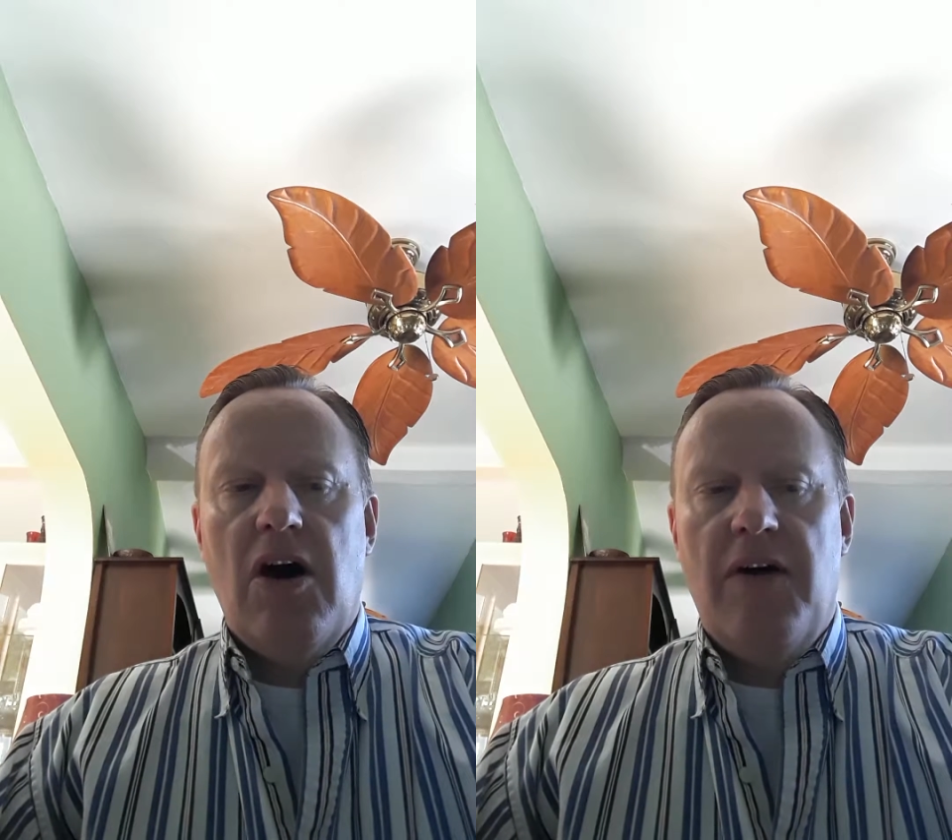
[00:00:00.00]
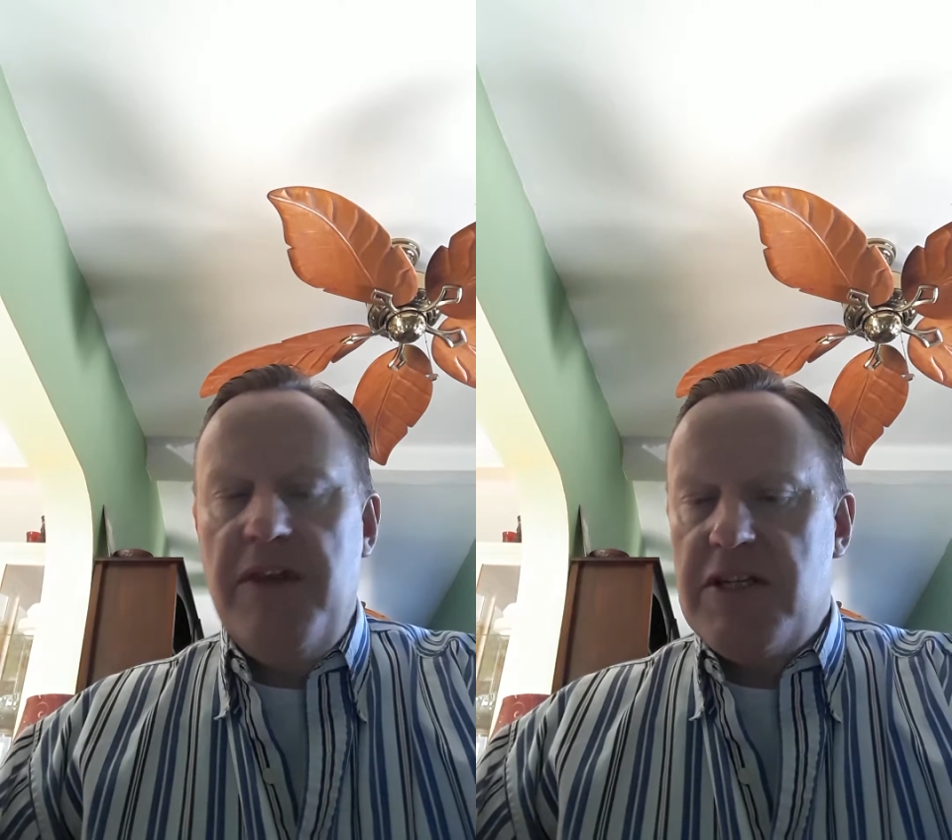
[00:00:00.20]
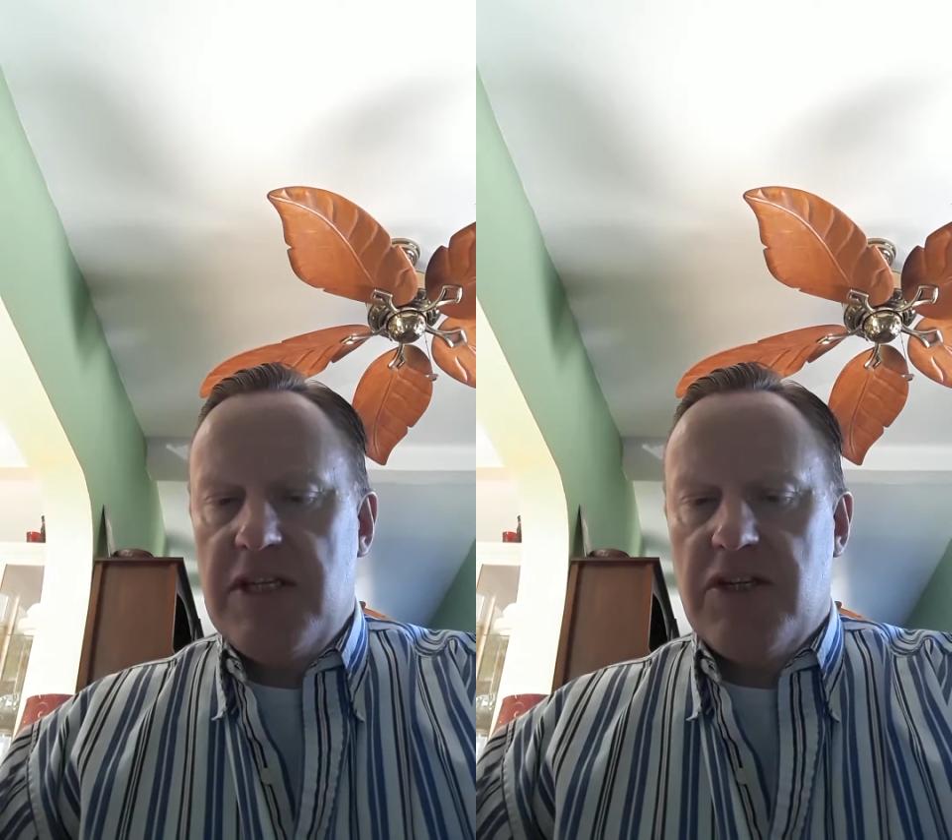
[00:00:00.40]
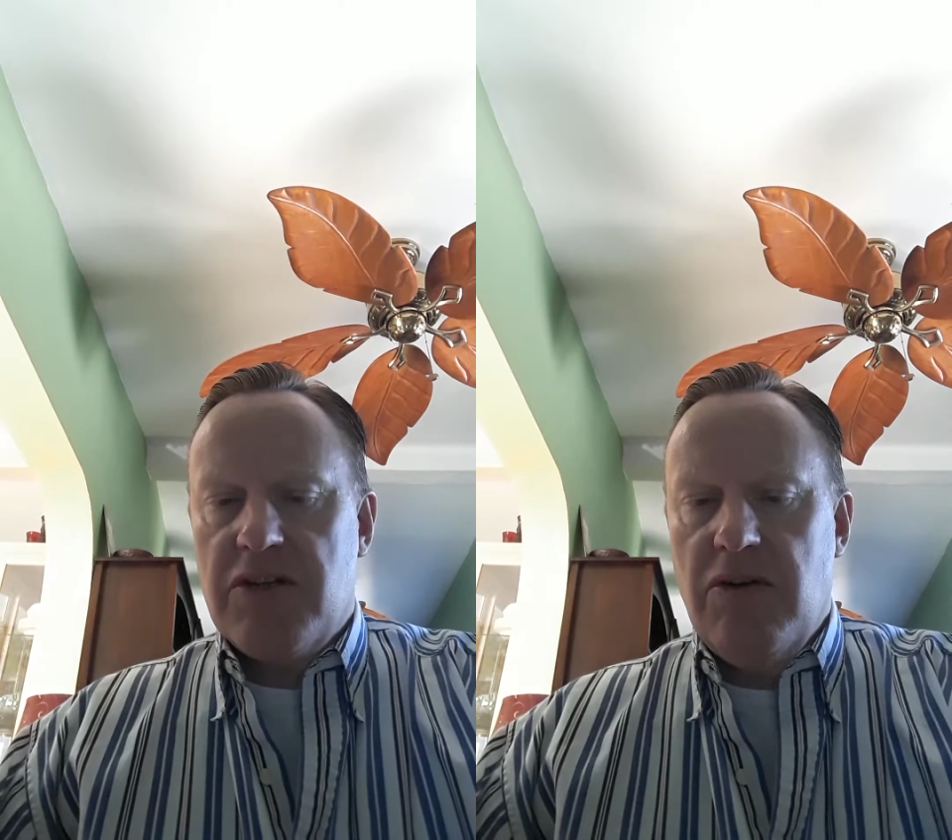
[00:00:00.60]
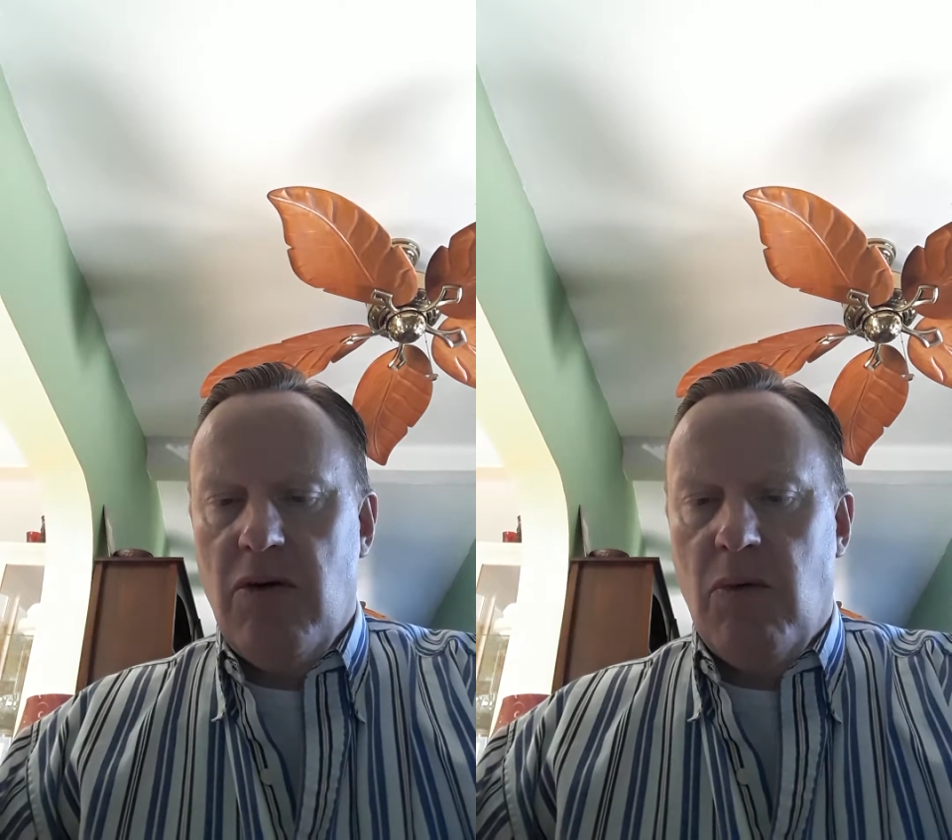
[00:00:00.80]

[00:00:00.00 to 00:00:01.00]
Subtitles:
on this issue